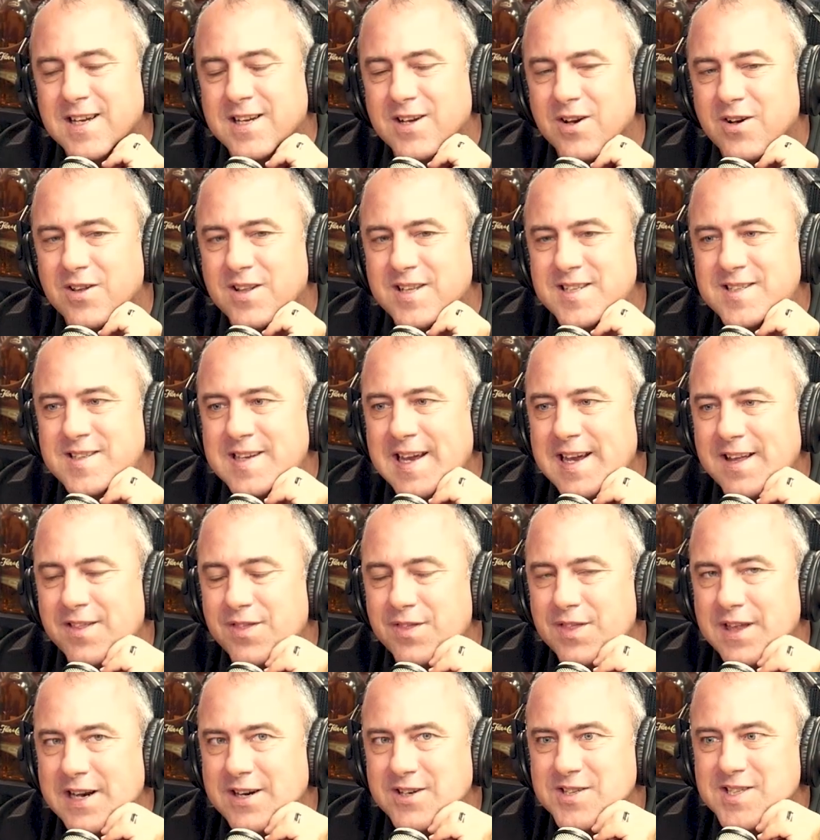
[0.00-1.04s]
Like, oh, let's take
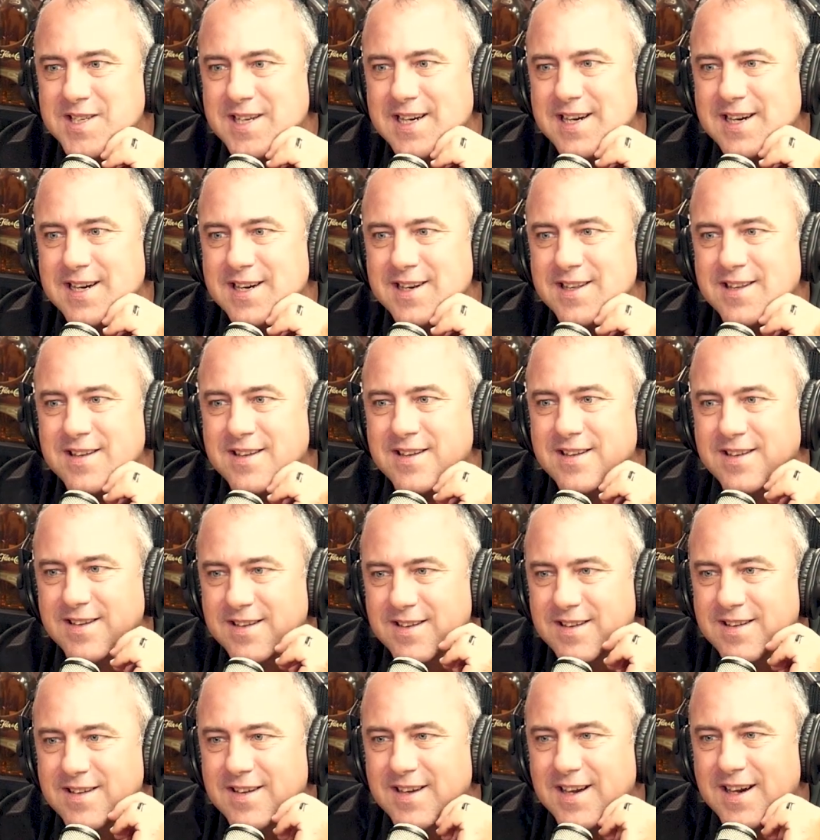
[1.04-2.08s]
their side.
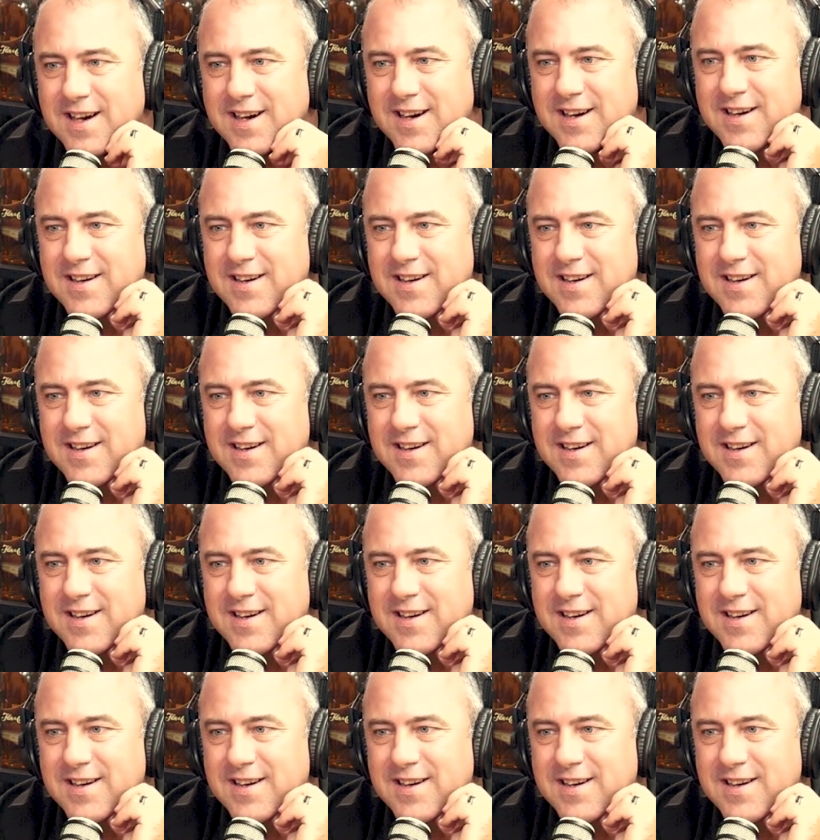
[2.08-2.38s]
Yeah.